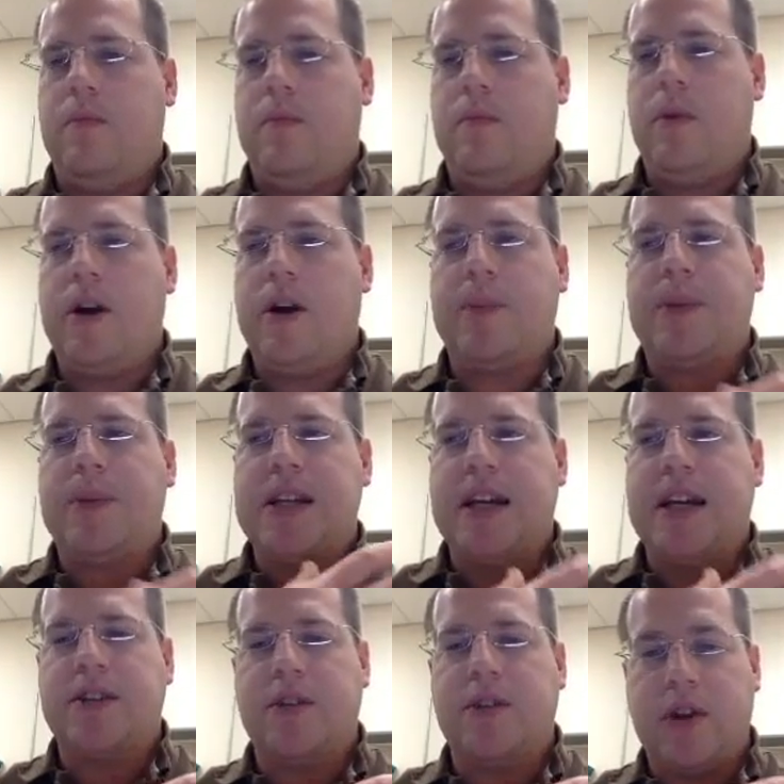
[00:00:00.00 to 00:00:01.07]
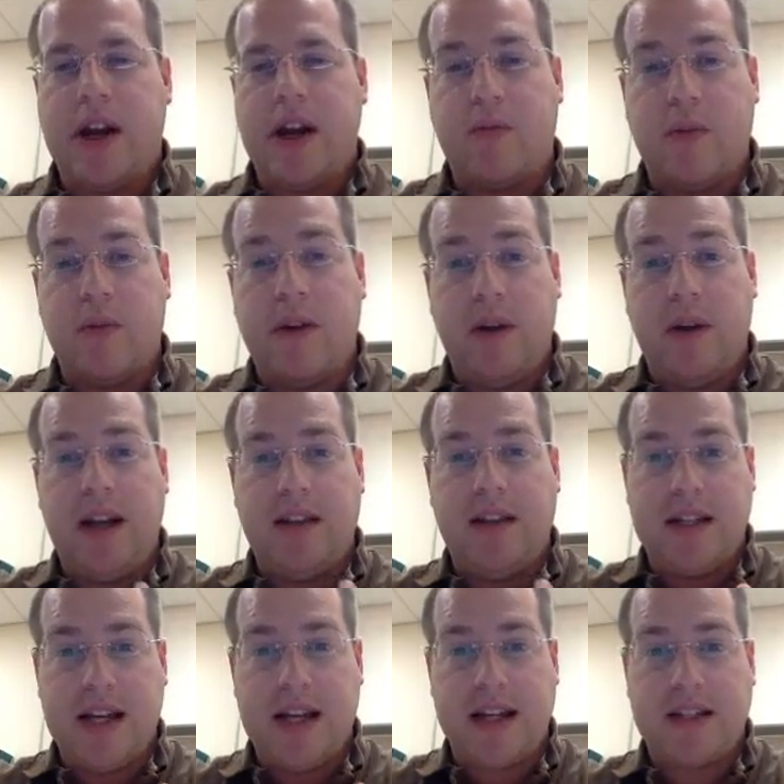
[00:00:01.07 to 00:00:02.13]
mark up the text so they're not rereading
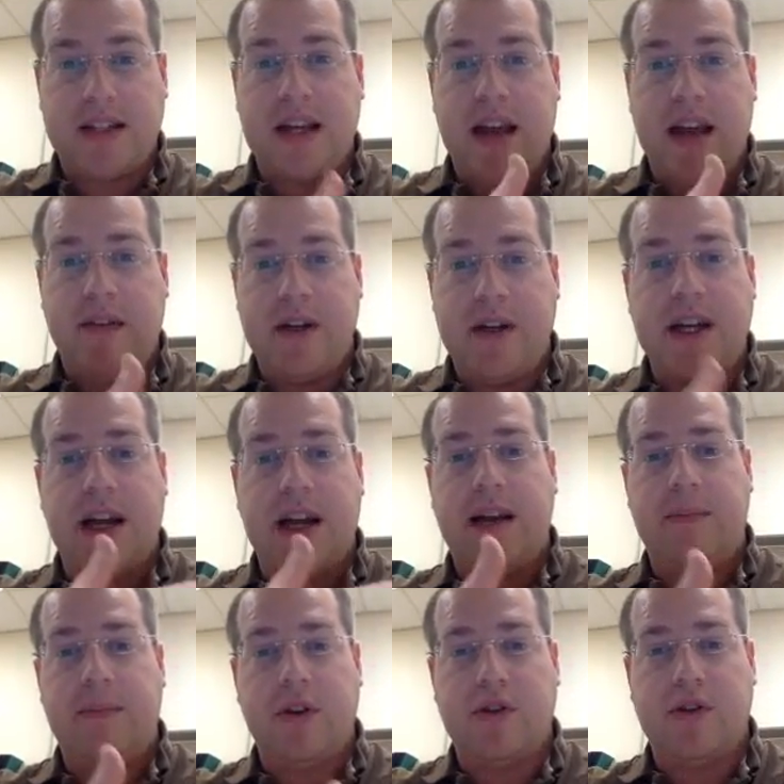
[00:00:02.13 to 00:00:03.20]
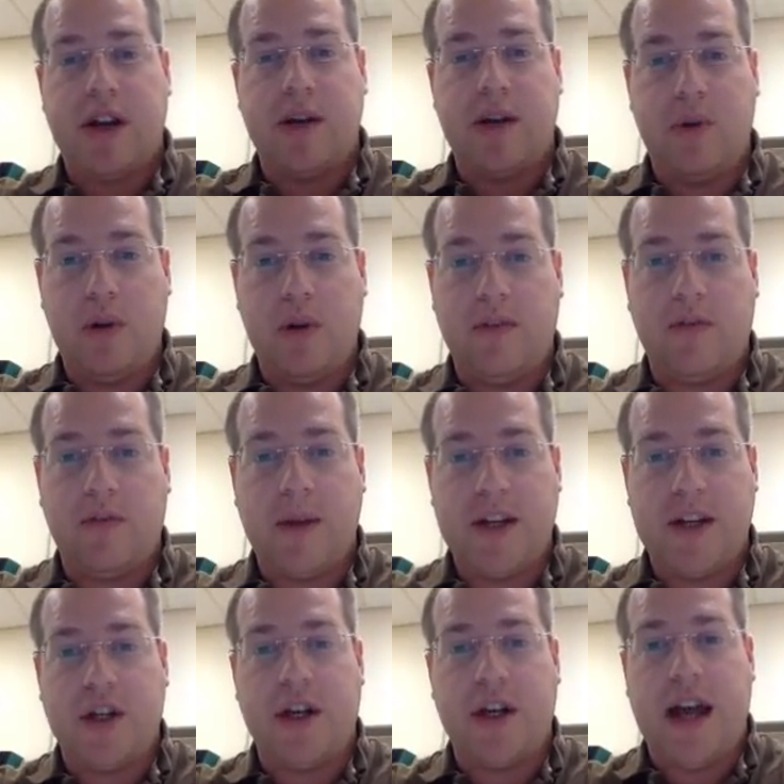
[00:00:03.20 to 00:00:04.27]
the text every time they're trying to pull
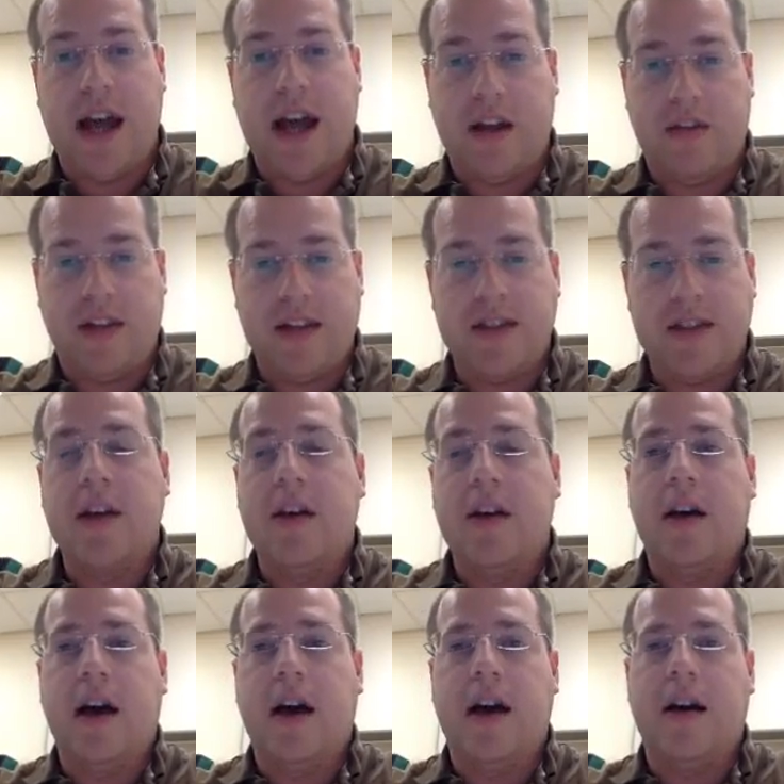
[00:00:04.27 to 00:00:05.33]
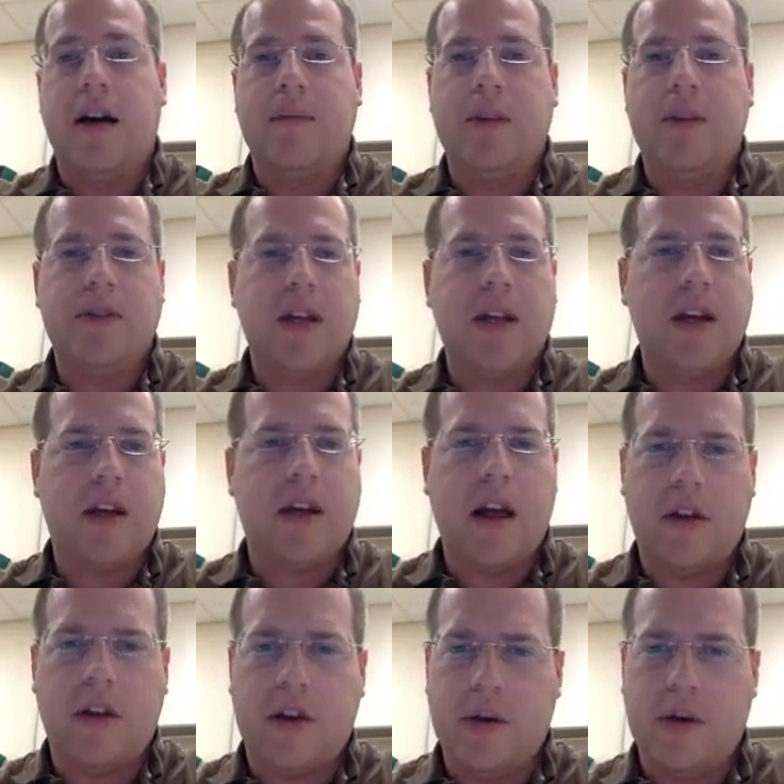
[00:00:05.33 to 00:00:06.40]
information out of it. Using a
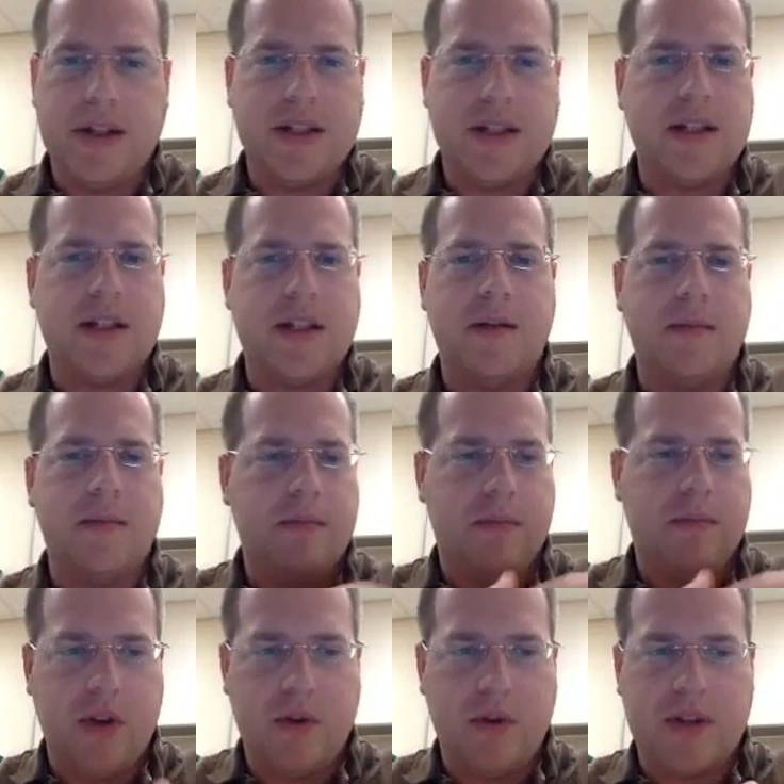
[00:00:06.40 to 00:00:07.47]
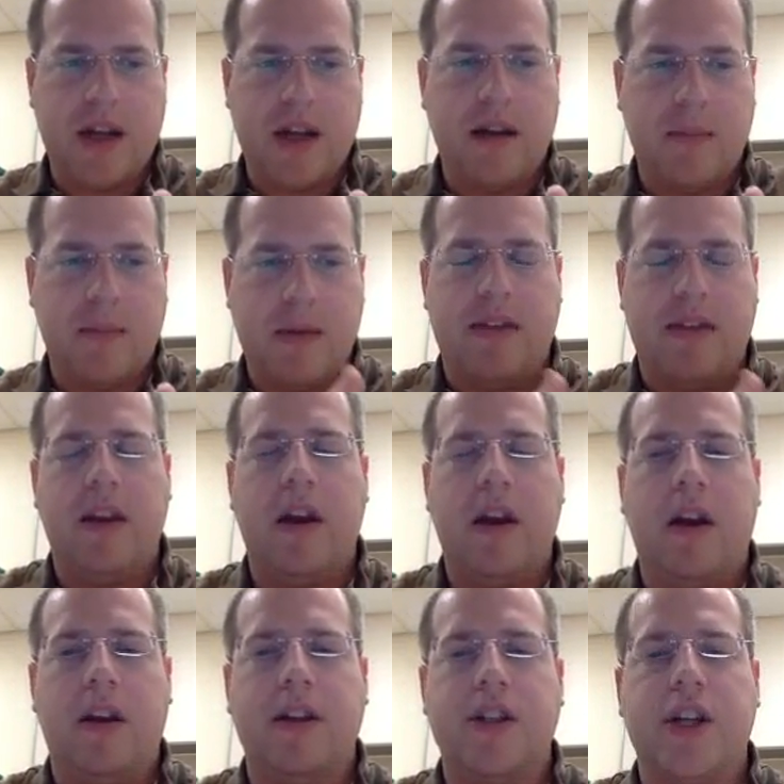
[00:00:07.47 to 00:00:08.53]
color coding system, those kind of
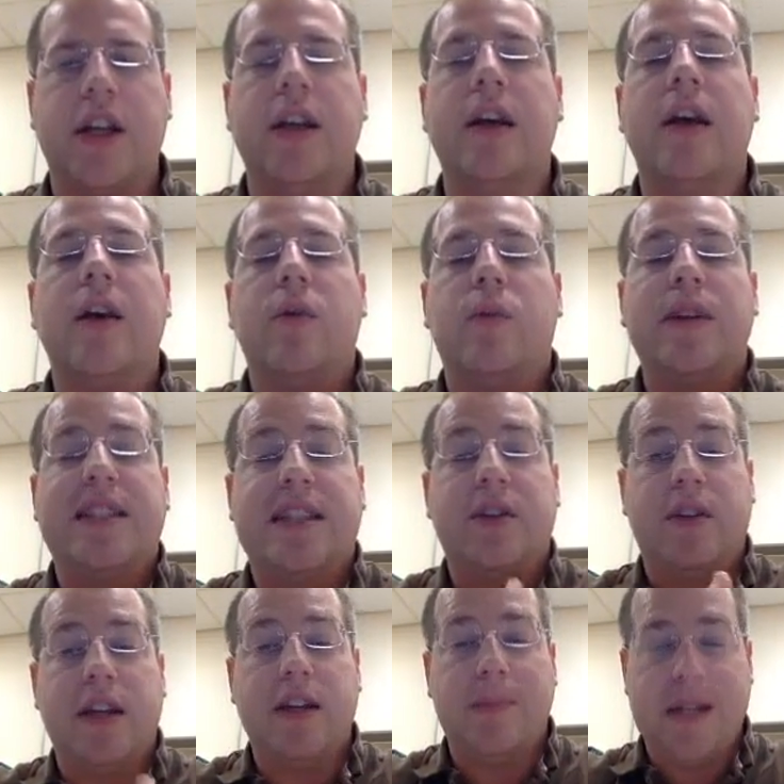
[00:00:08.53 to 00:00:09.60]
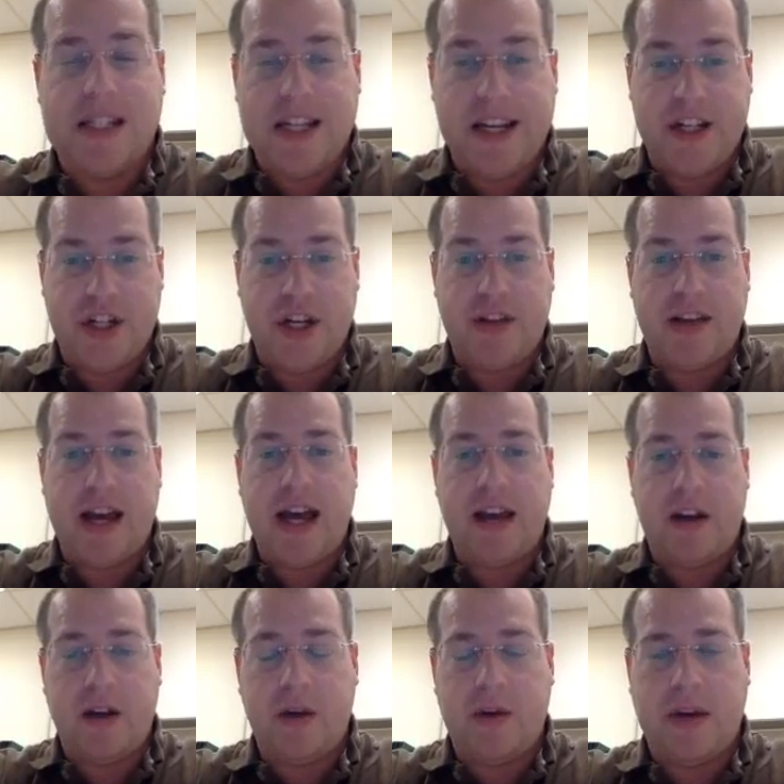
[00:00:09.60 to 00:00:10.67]
methodology. We still need to be teaching that,
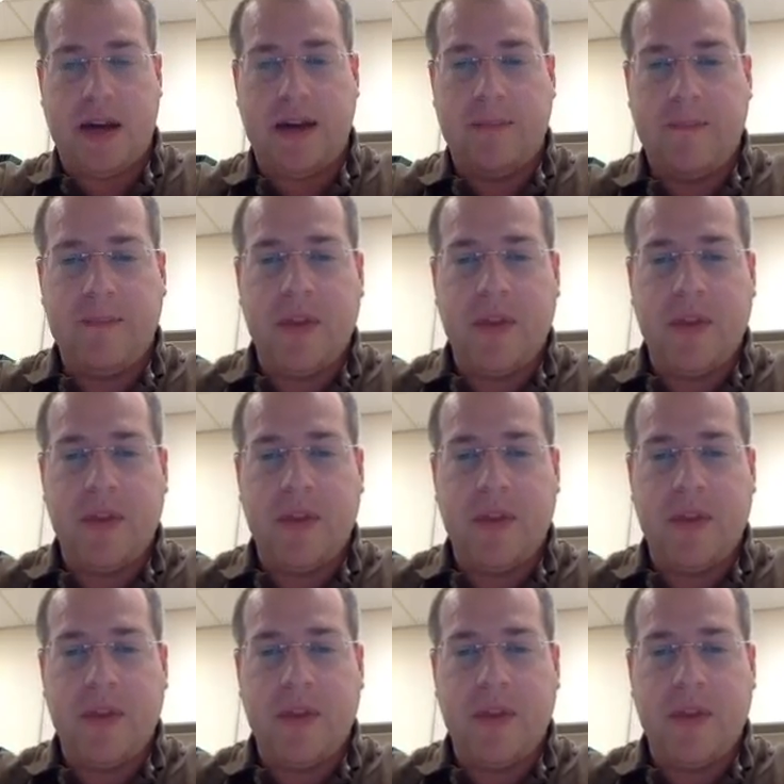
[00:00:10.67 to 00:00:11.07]
okay?